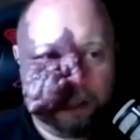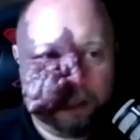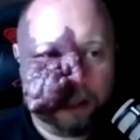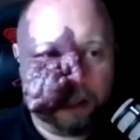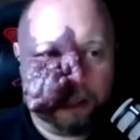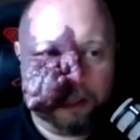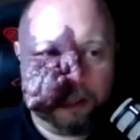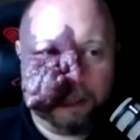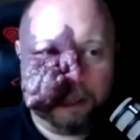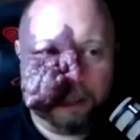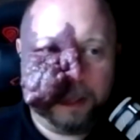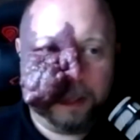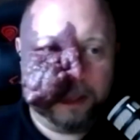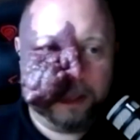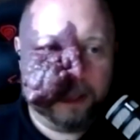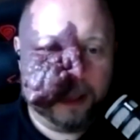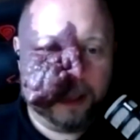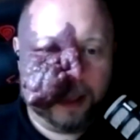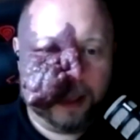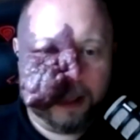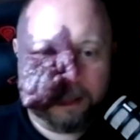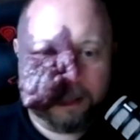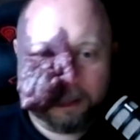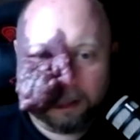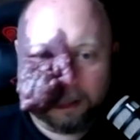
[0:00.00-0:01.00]

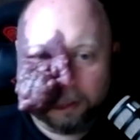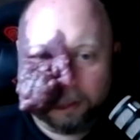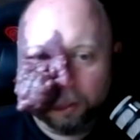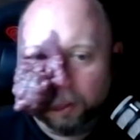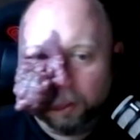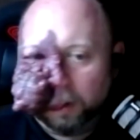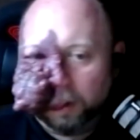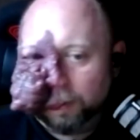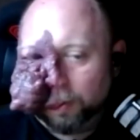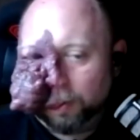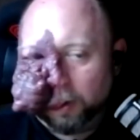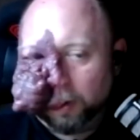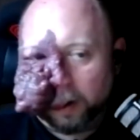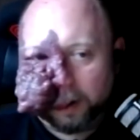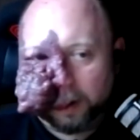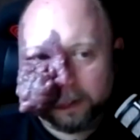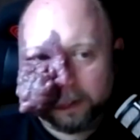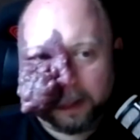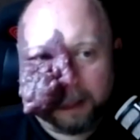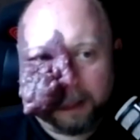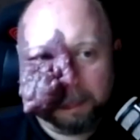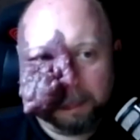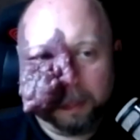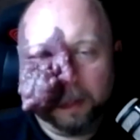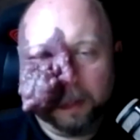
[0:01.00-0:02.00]
ChatGPT as a tool, for
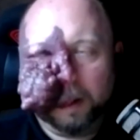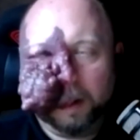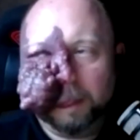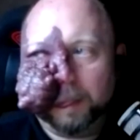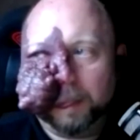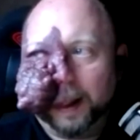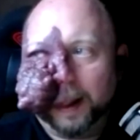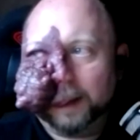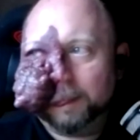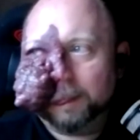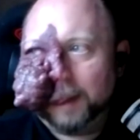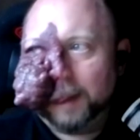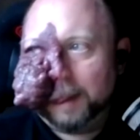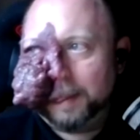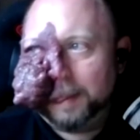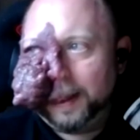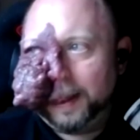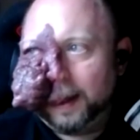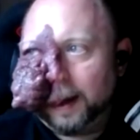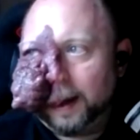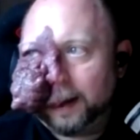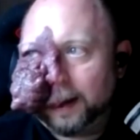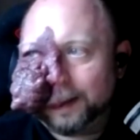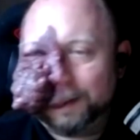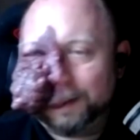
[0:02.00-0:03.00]
example, but
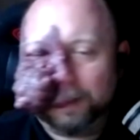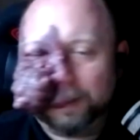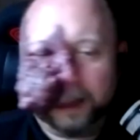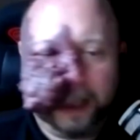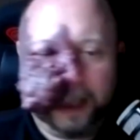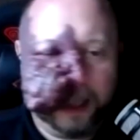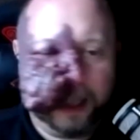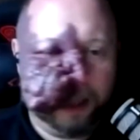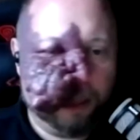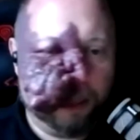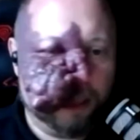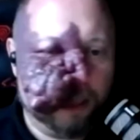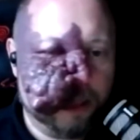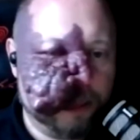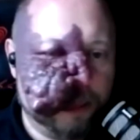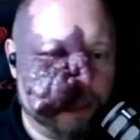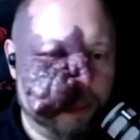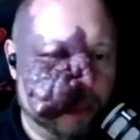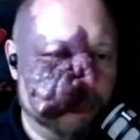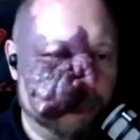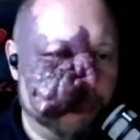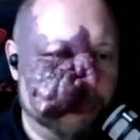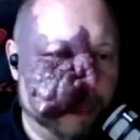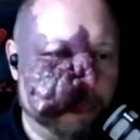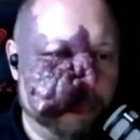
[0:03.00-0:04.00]
maybe actively
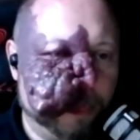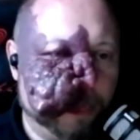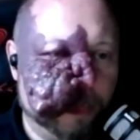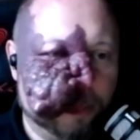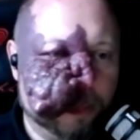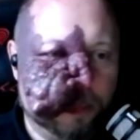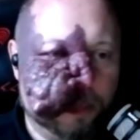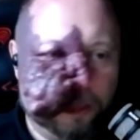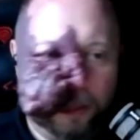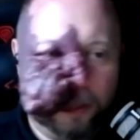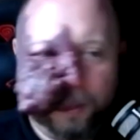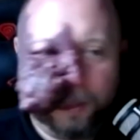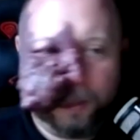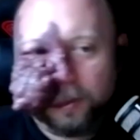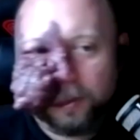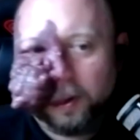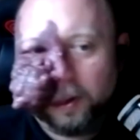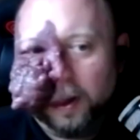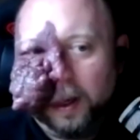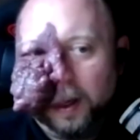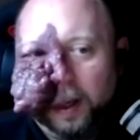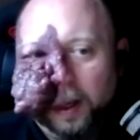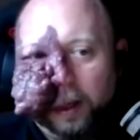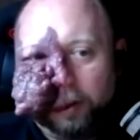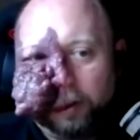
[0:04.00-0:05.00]
encouraging people to use
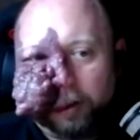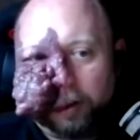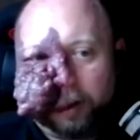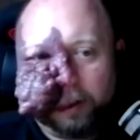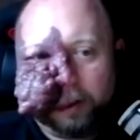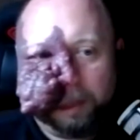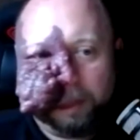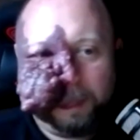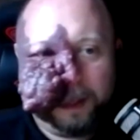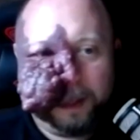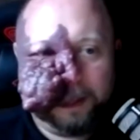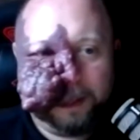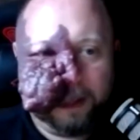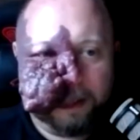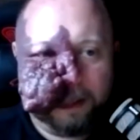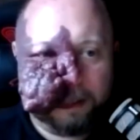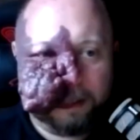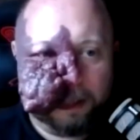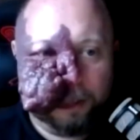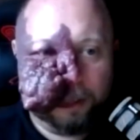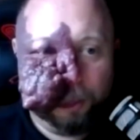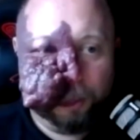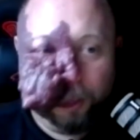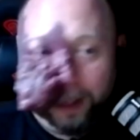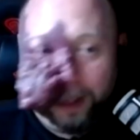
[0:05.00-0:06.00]
ChatGPT as
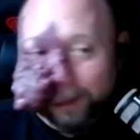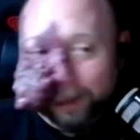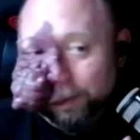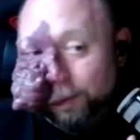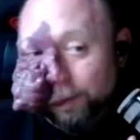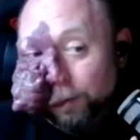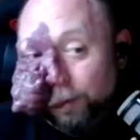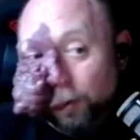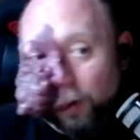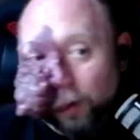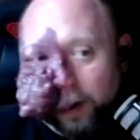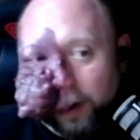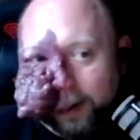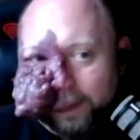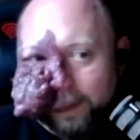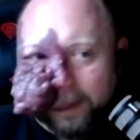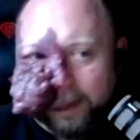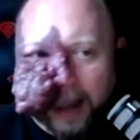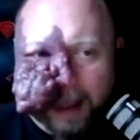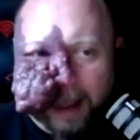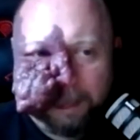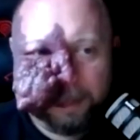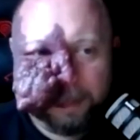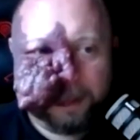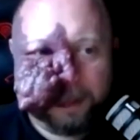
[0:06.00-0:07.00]
a tool, even for
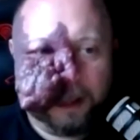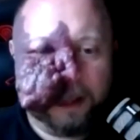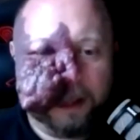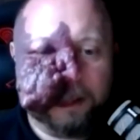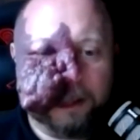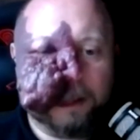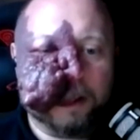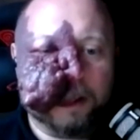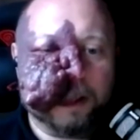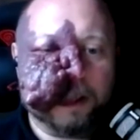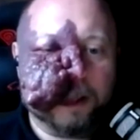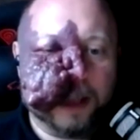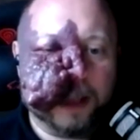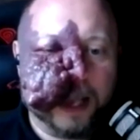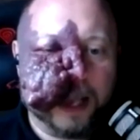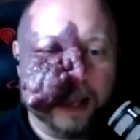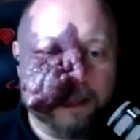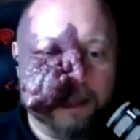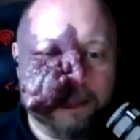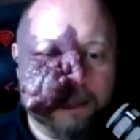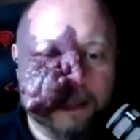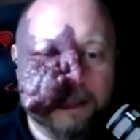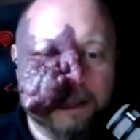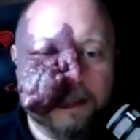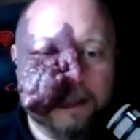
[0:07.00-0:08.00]
exams in certain
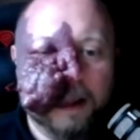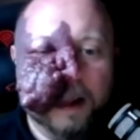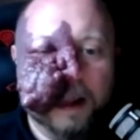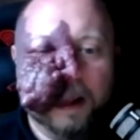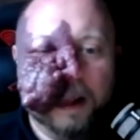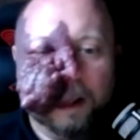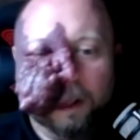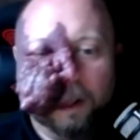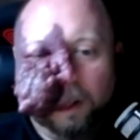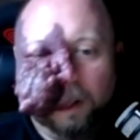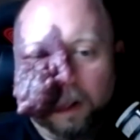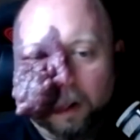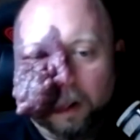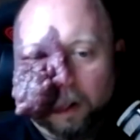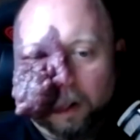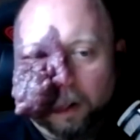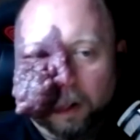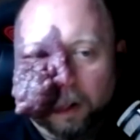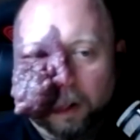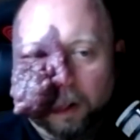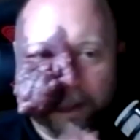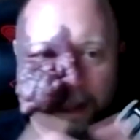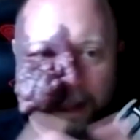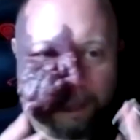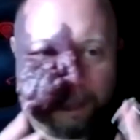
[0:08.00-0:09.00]
cases
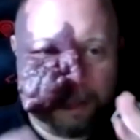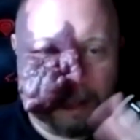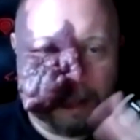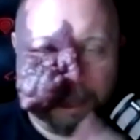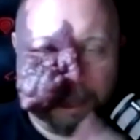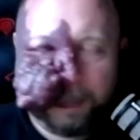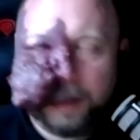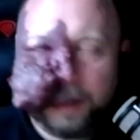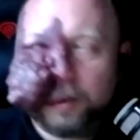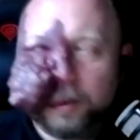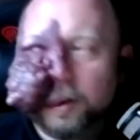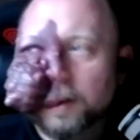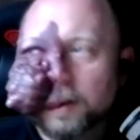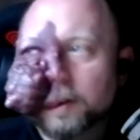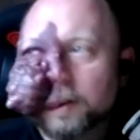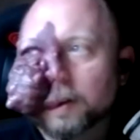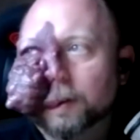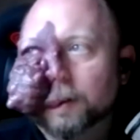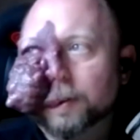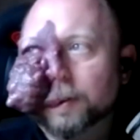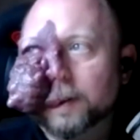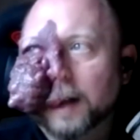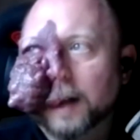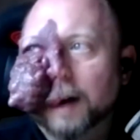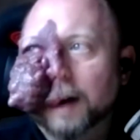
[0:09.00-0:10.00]
or some submissions
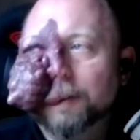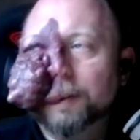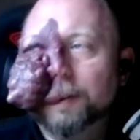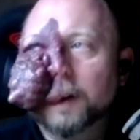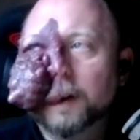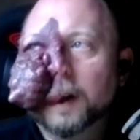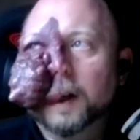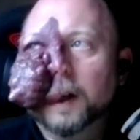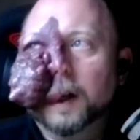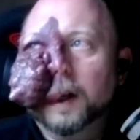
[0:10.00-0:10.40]
of stuff.